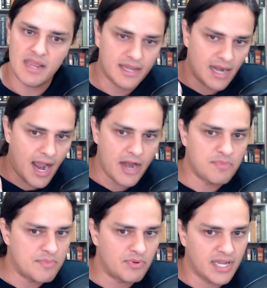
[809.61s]
I can hire
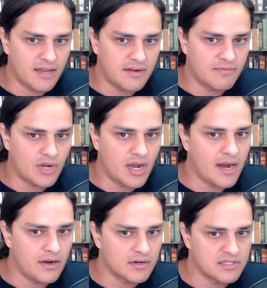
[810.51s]
people they can't afford to
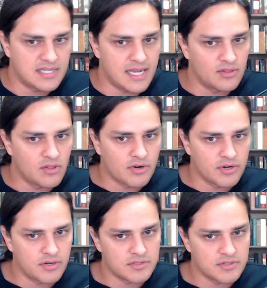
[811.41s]
hire because they take longer
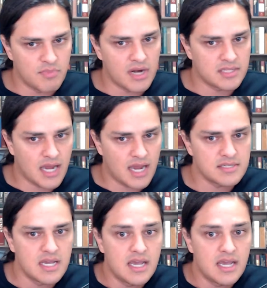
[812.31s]
to monetize.